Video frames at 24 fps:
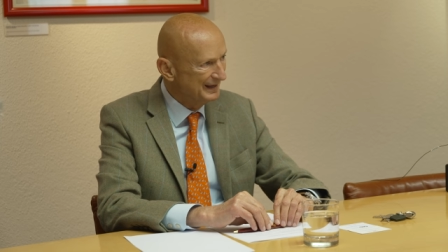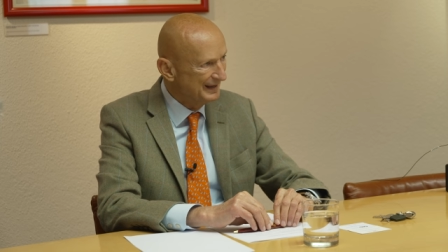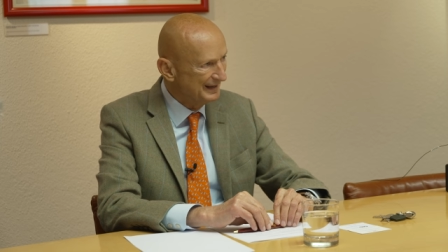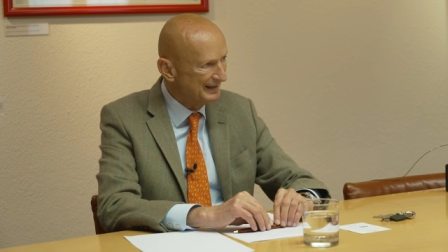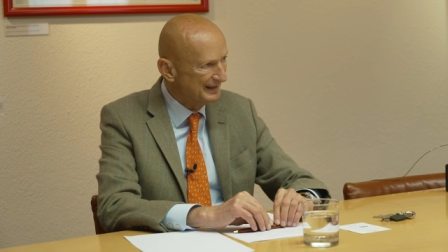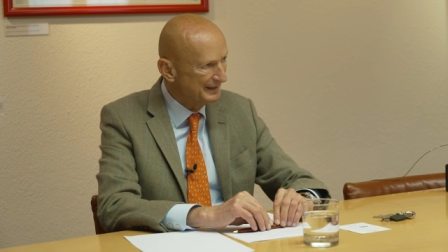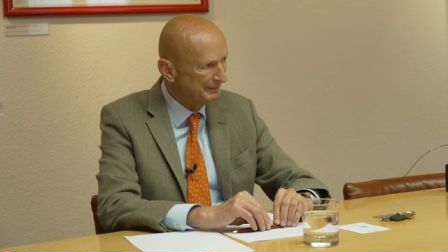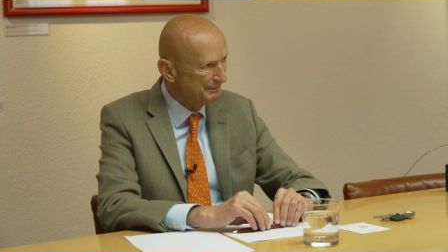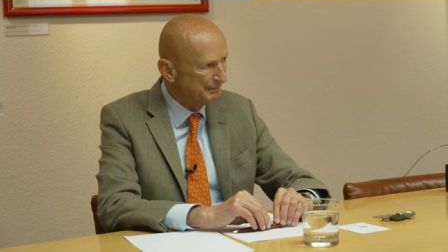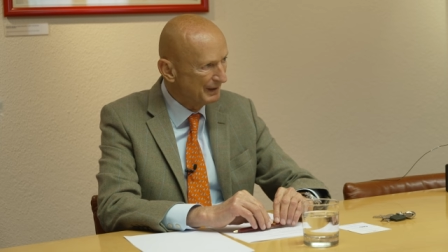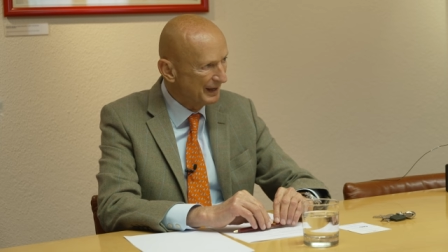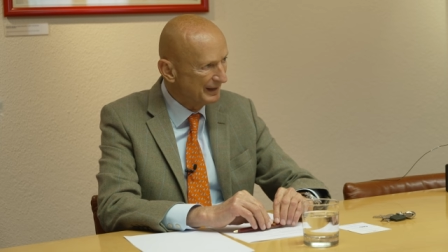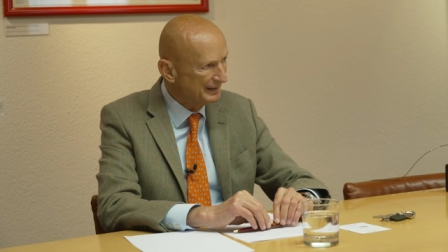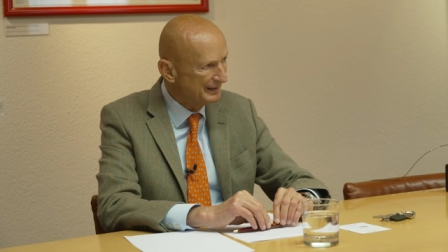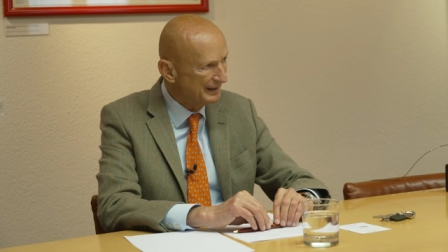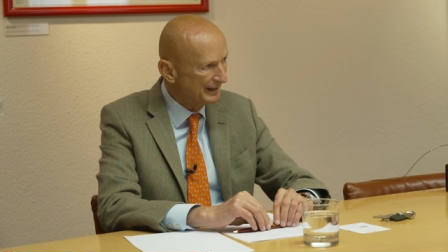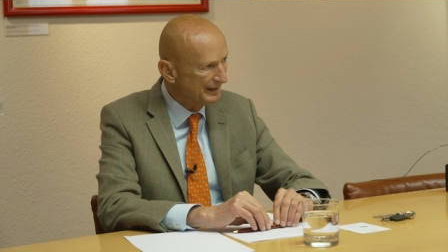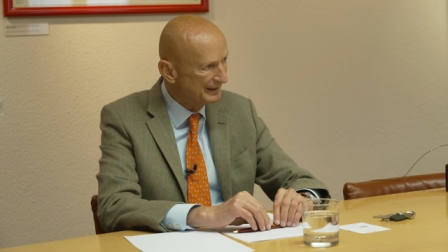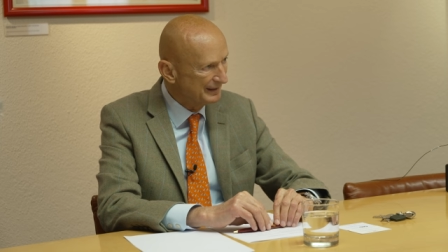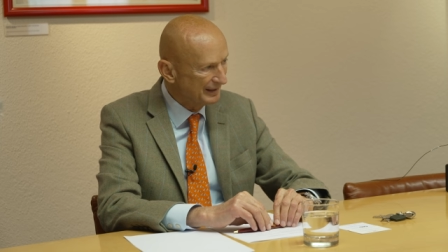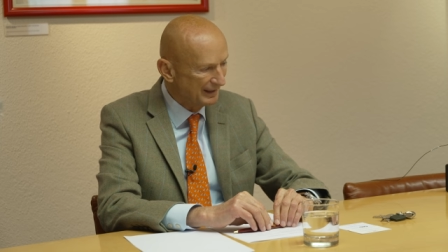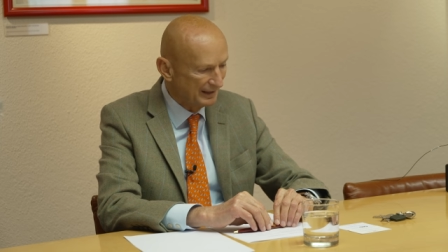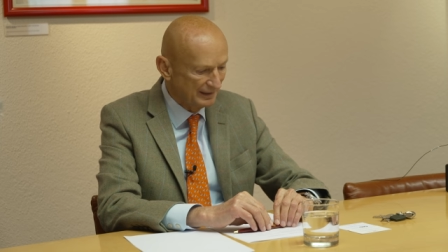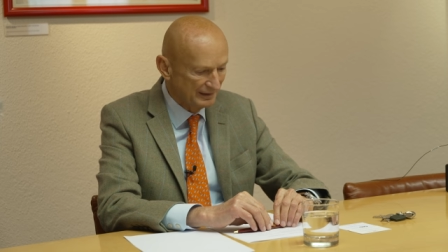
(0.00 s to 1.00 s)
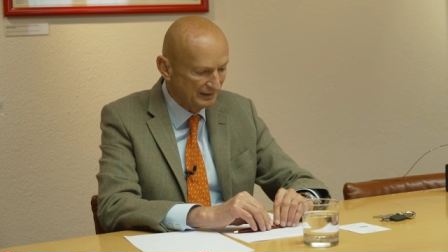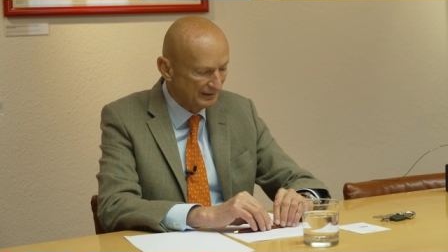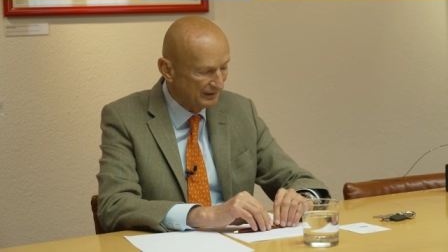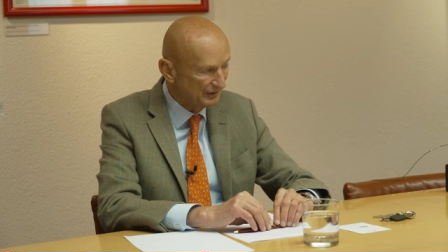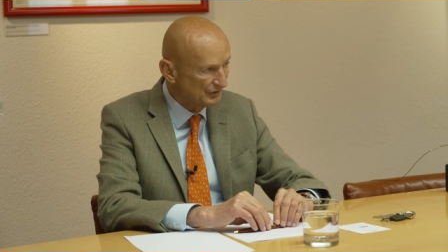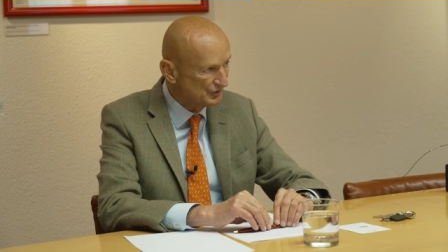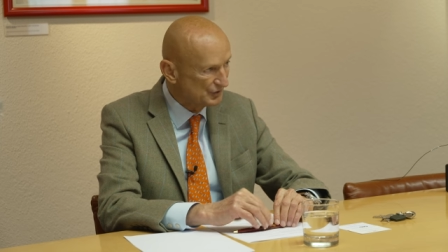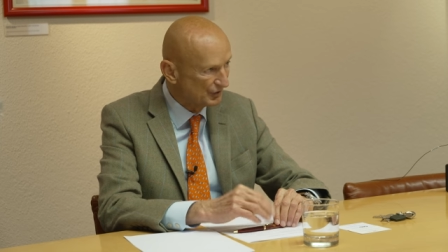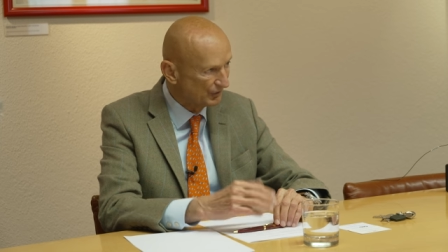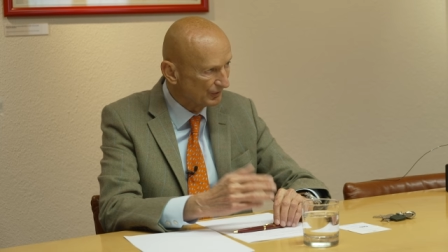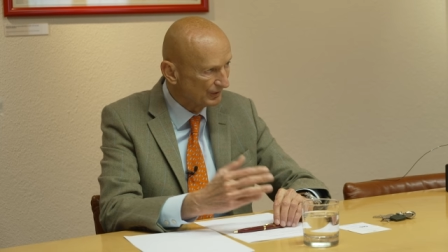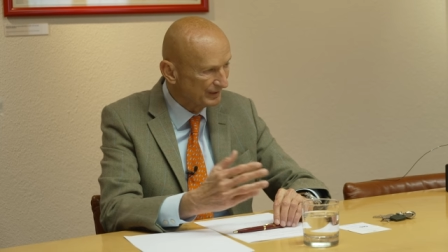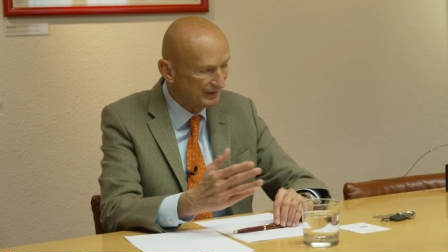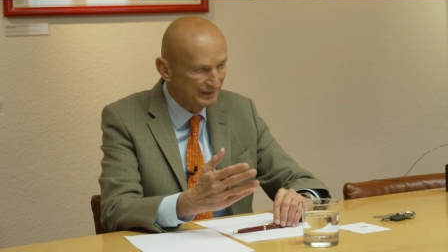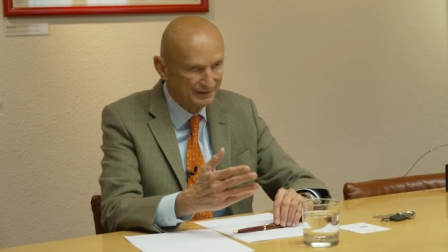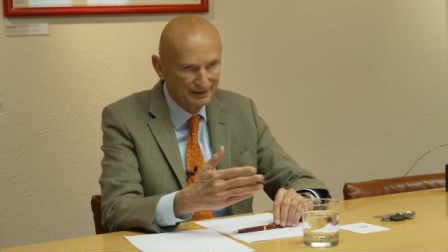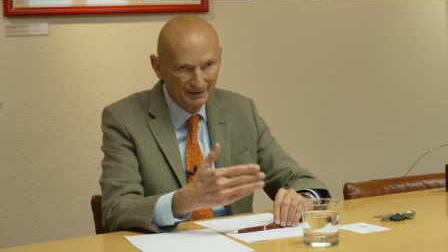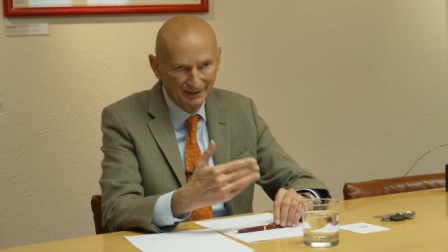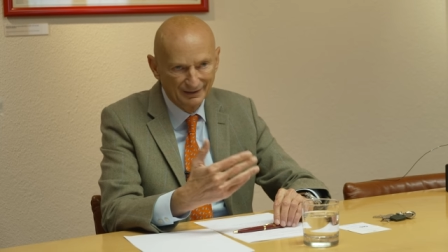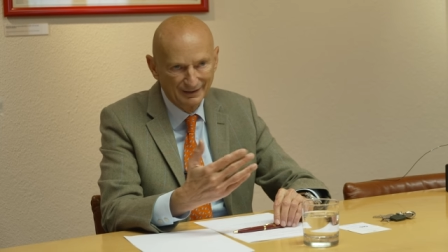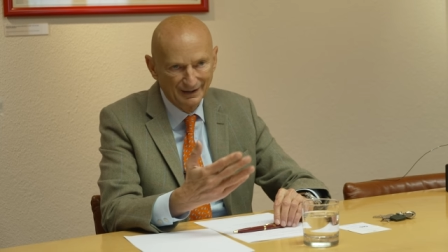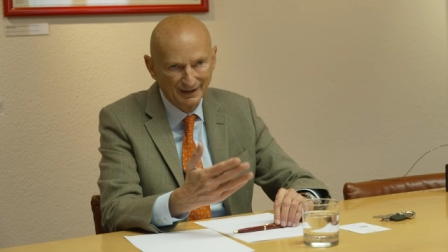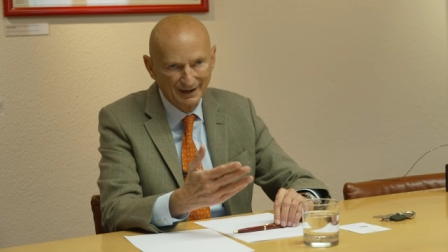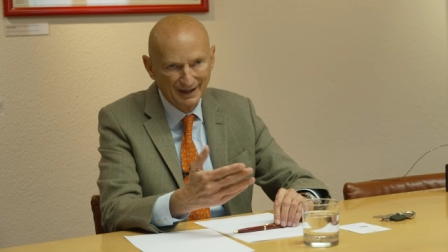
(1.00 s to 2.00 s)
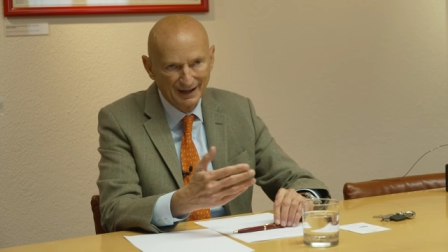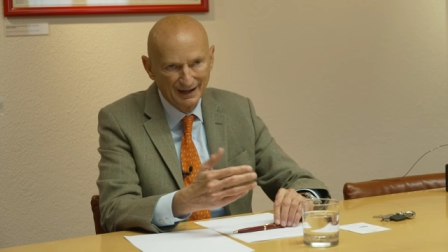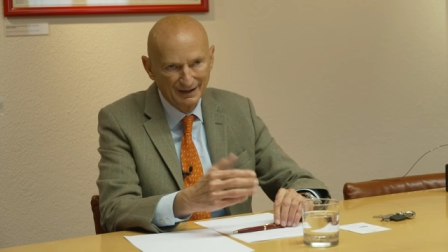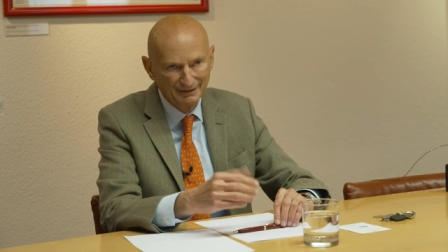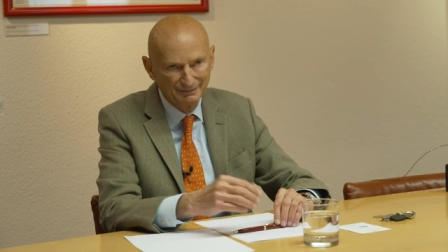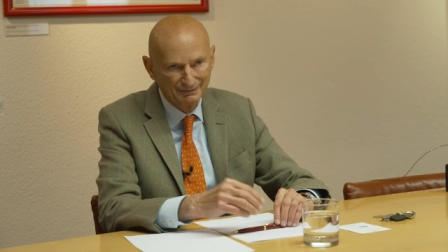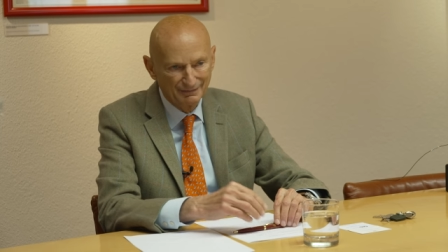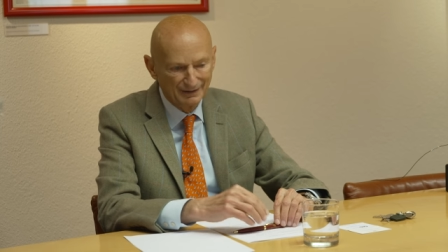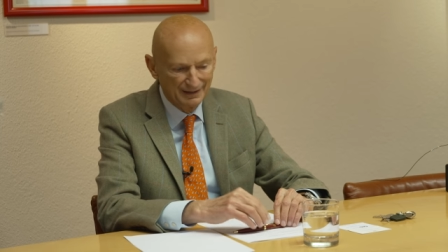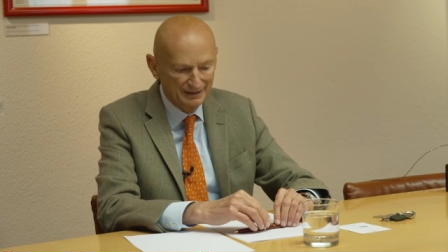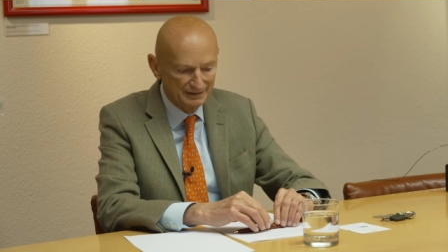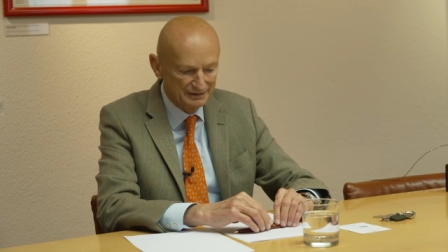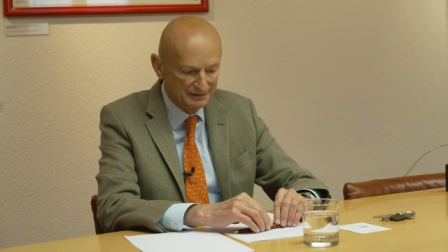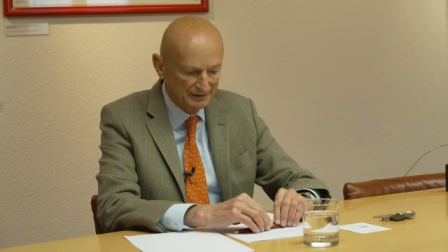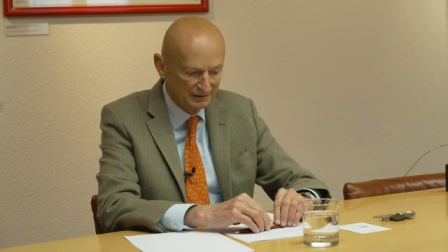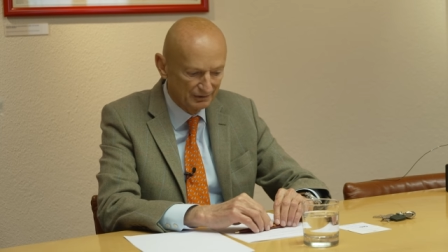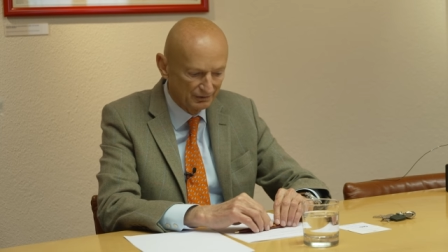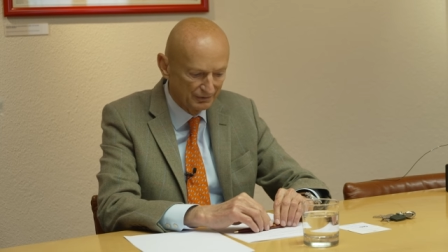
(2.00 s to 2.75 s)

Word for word: independent and enjoyed the life as an